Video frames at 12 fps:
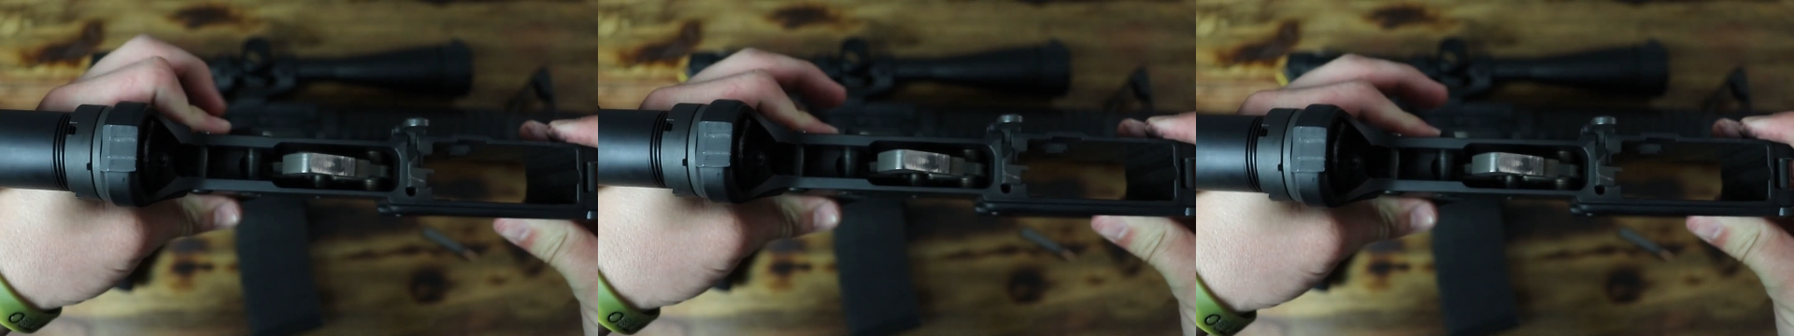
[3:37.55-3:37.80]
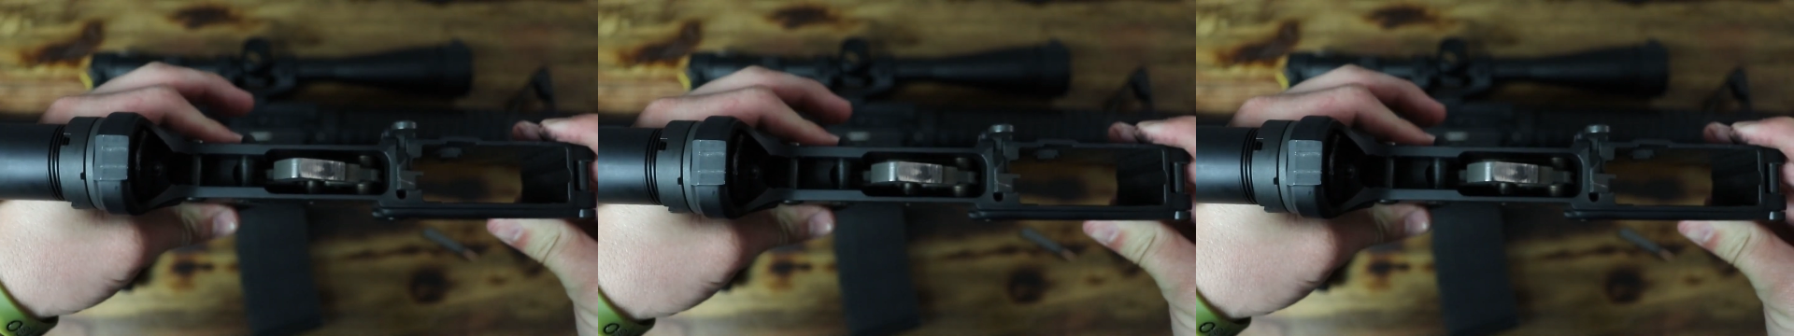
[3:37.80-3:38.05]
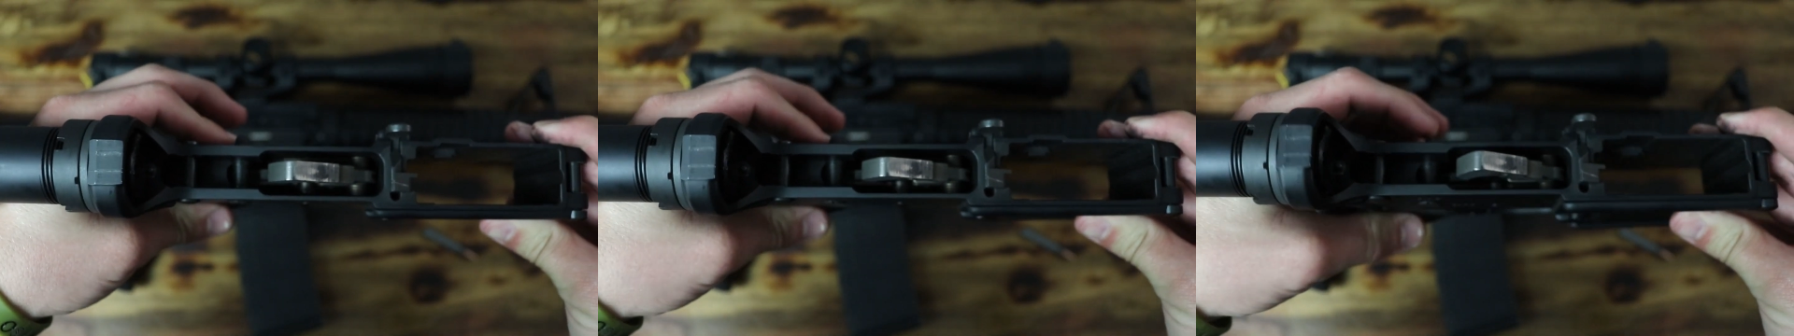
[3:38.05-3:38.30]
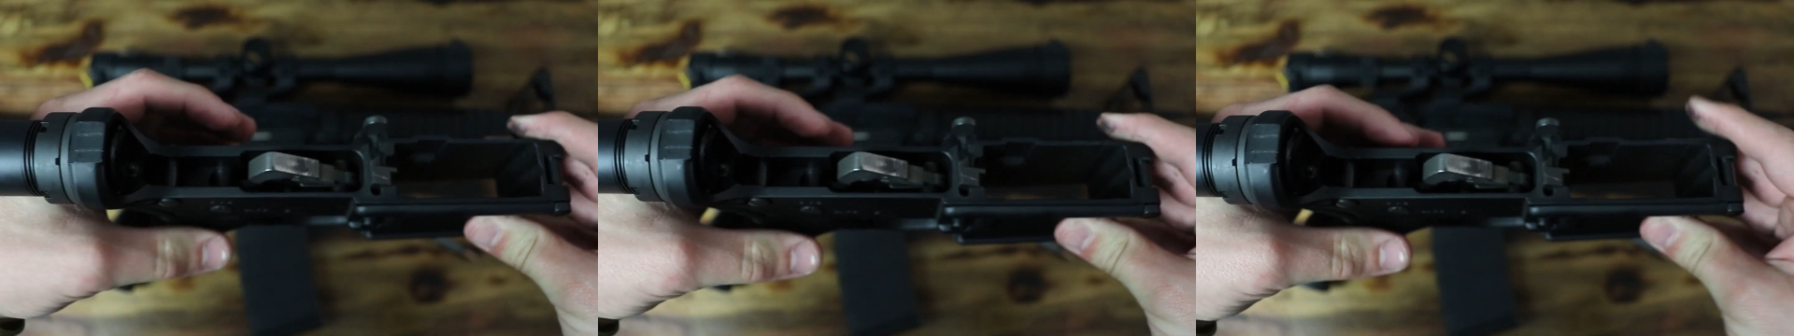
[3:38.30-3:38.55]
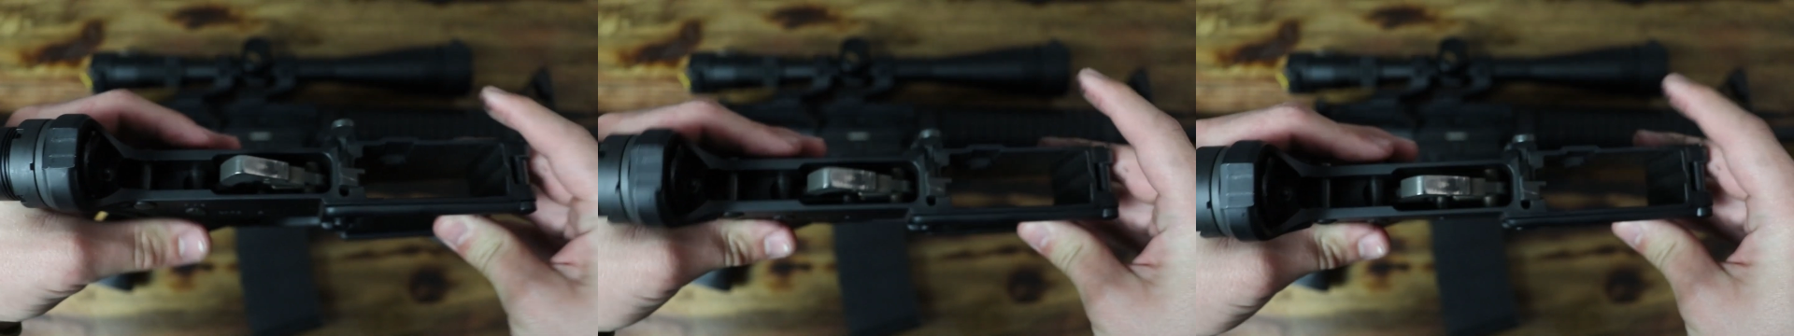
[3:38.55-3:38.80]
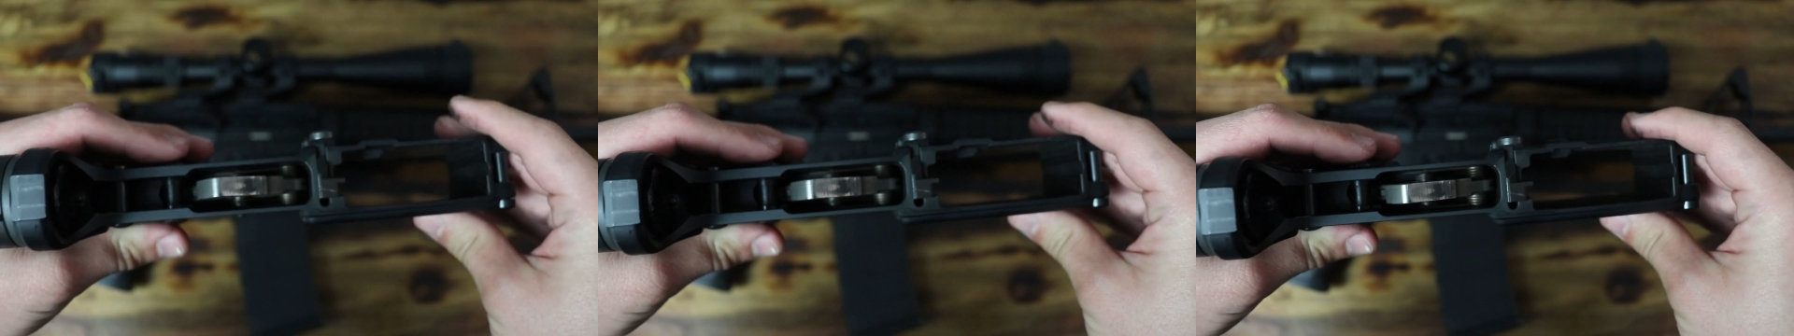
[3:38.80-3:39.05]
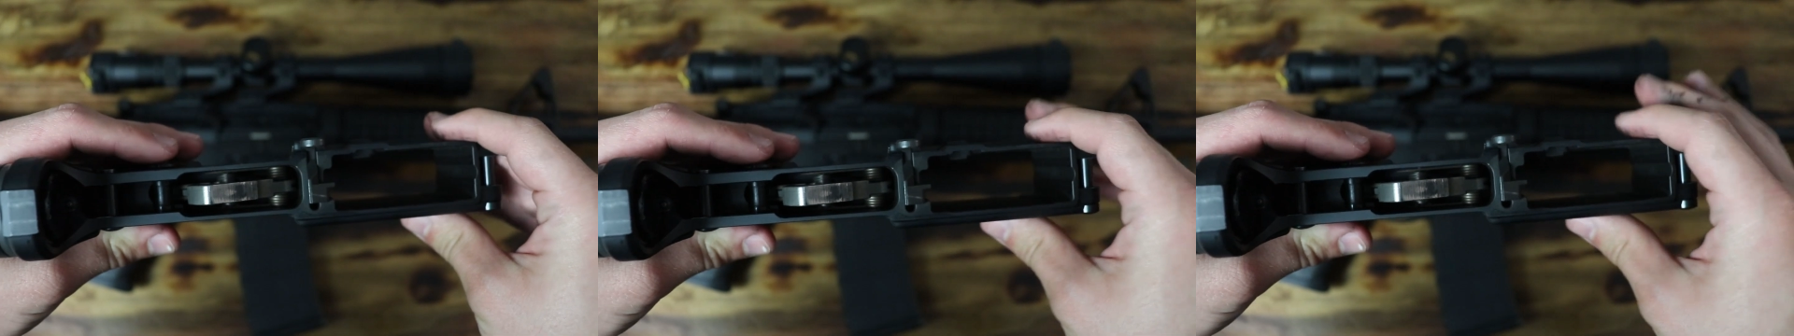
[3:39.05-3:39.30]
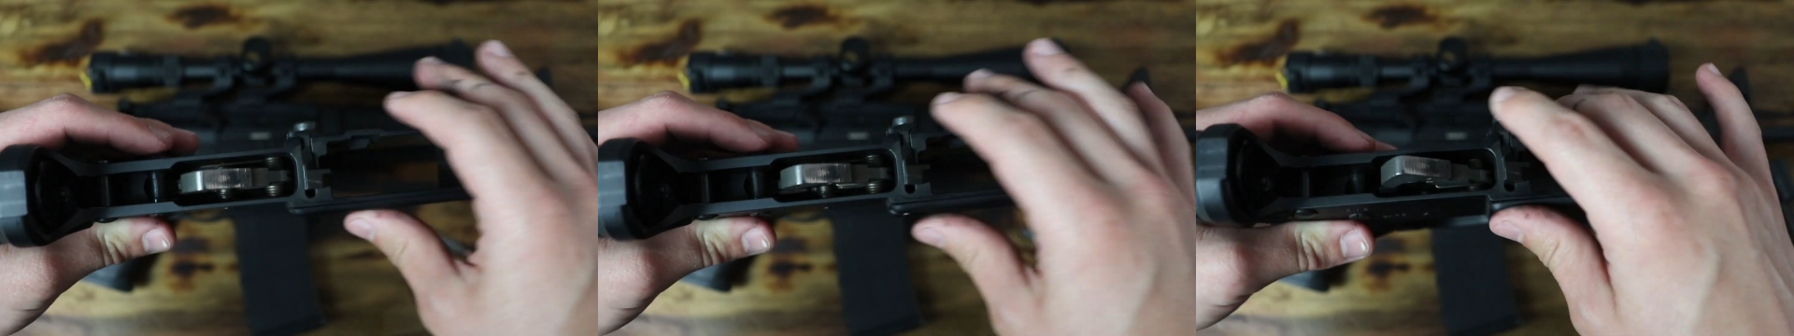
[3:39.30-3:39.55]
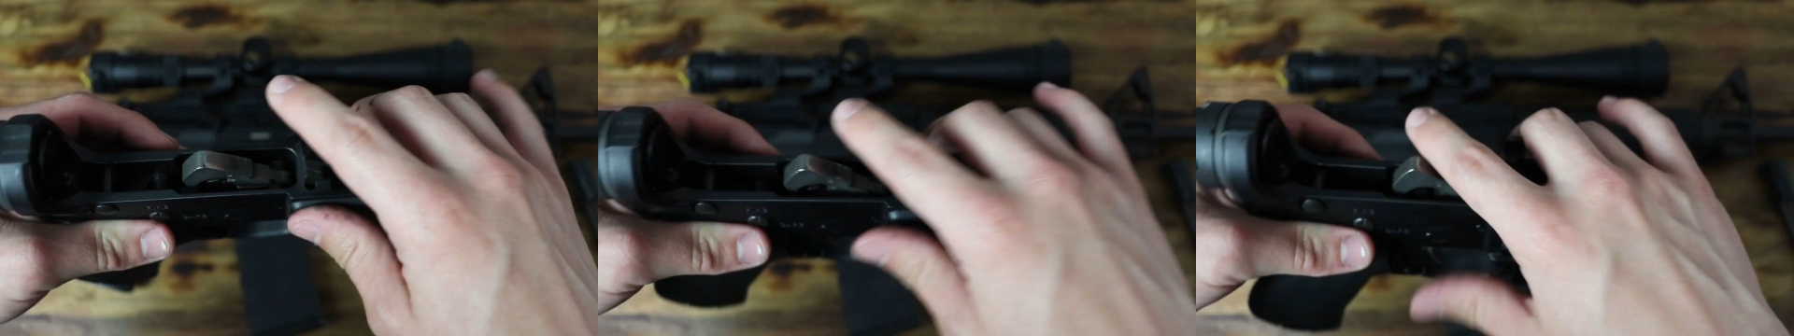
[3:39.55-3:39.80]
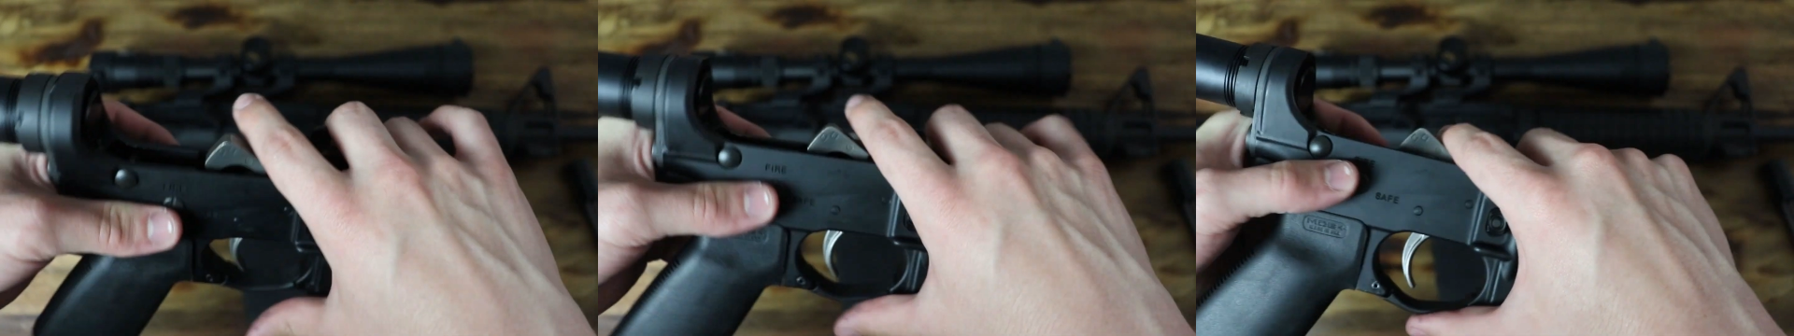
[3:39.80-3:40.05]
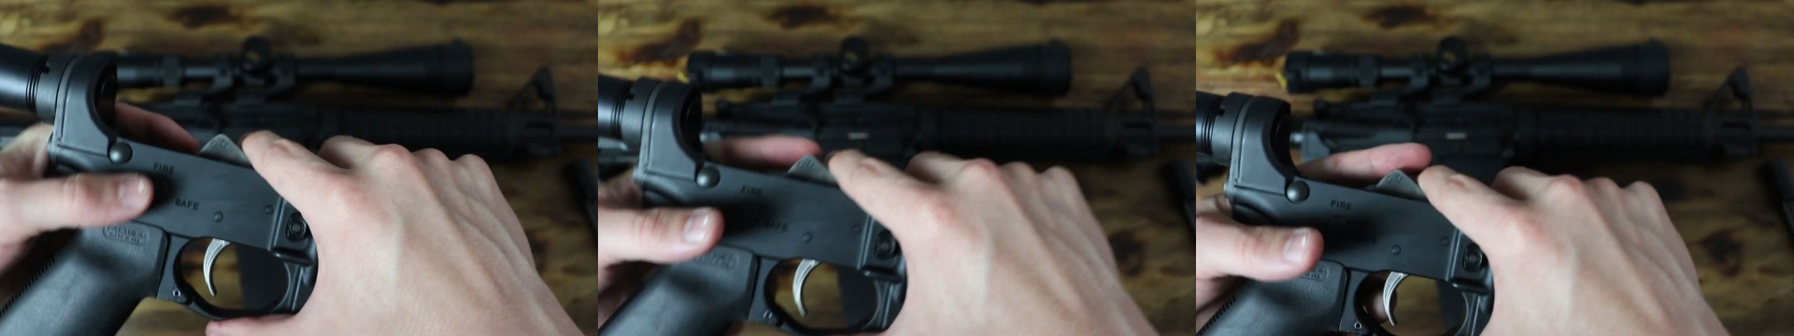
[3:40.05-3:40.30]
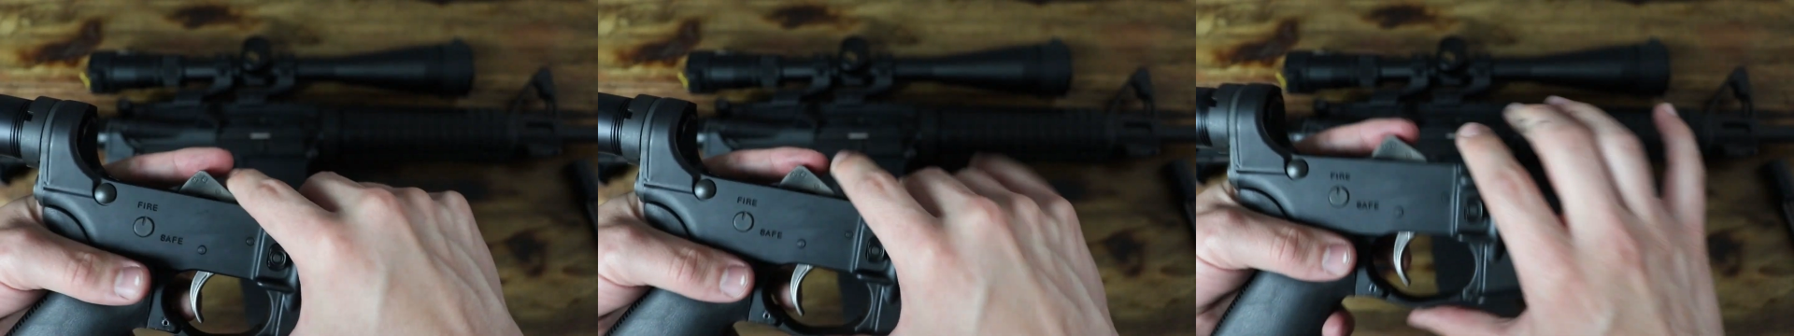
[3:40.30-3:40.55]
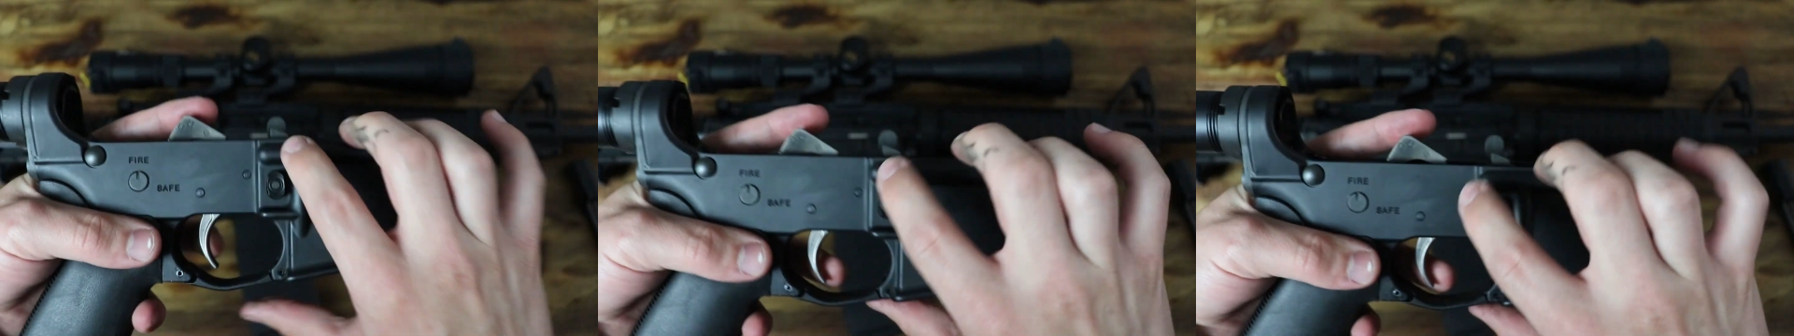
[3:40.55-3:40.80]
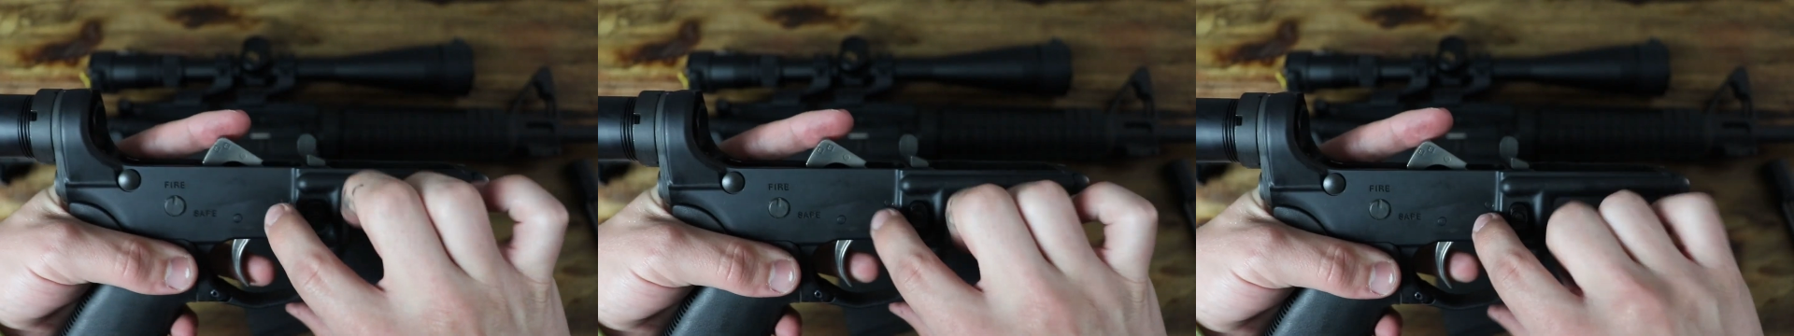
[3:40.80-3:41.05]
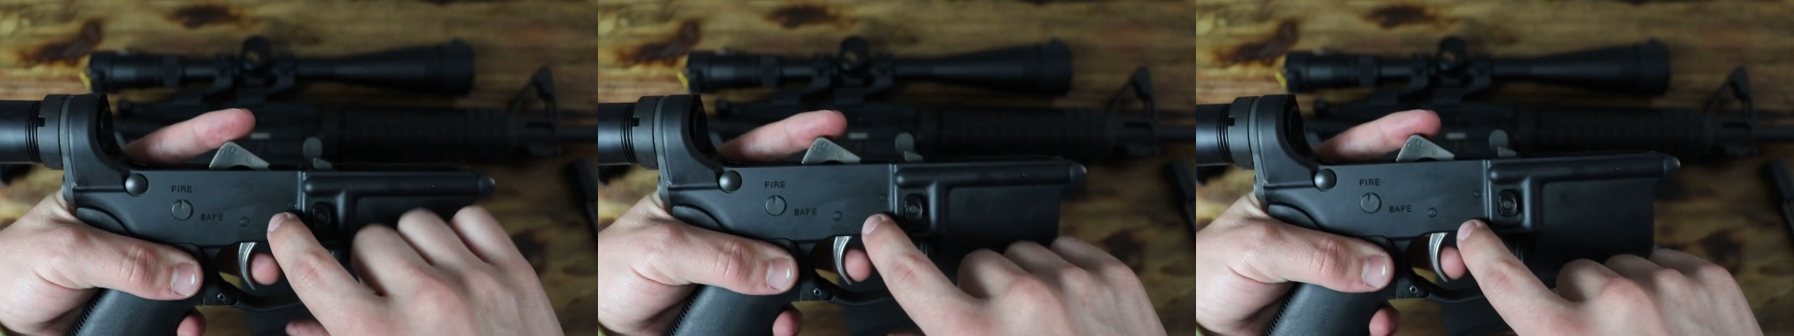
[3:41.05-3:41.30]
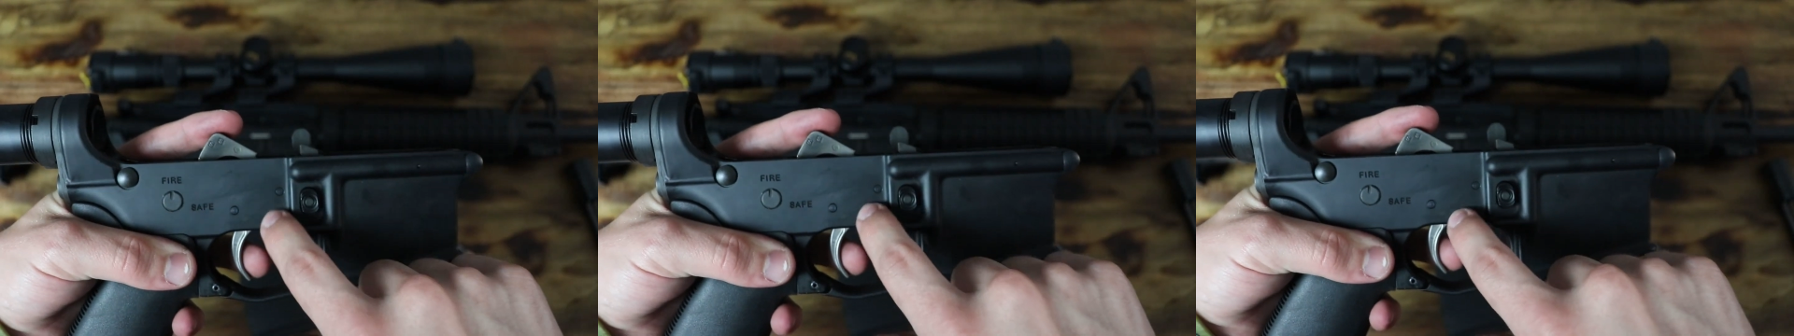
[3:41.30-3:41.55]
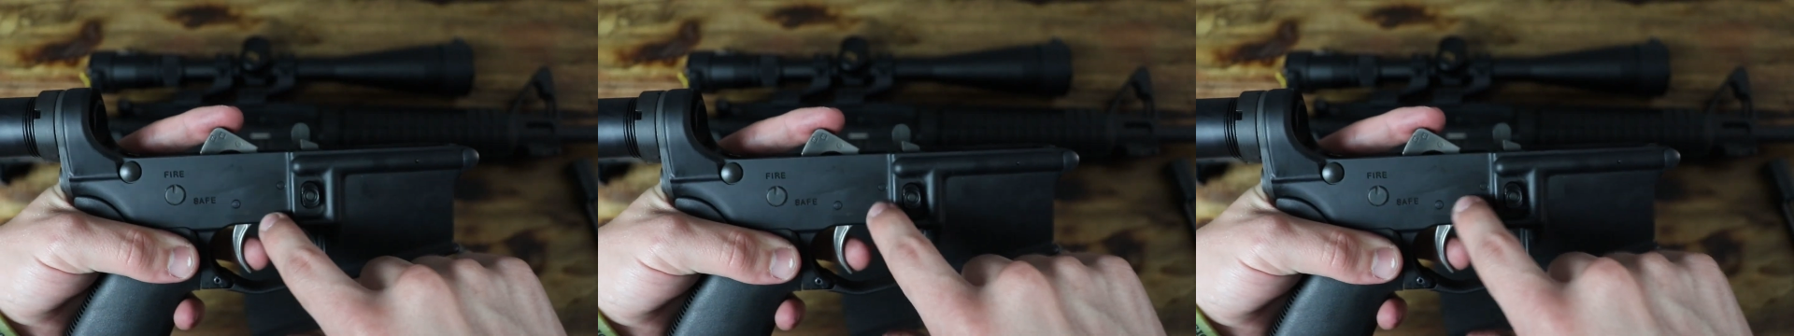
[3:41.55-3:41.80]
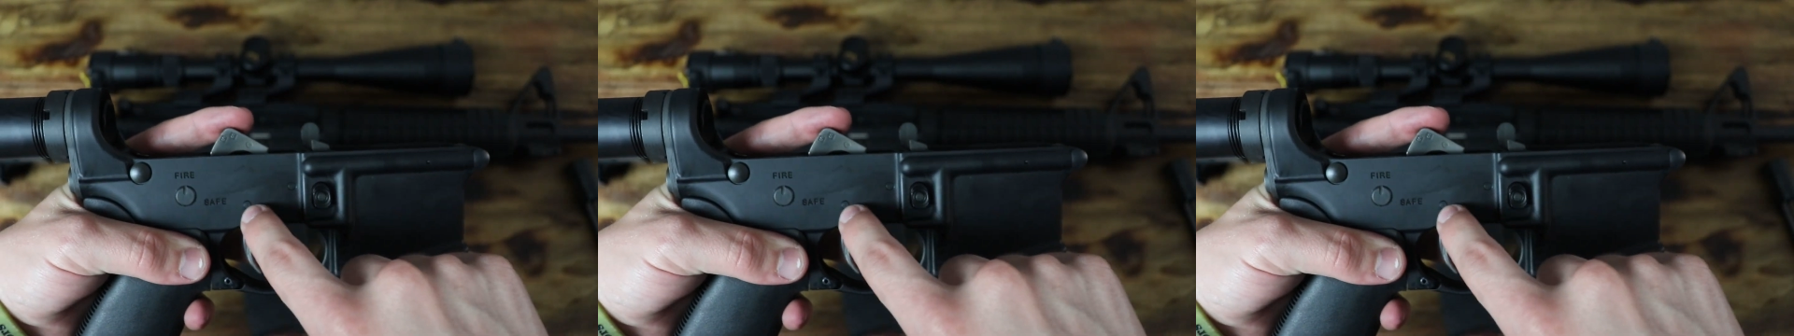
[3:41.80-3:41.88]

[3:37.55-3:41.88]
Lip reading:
(no speaker visible)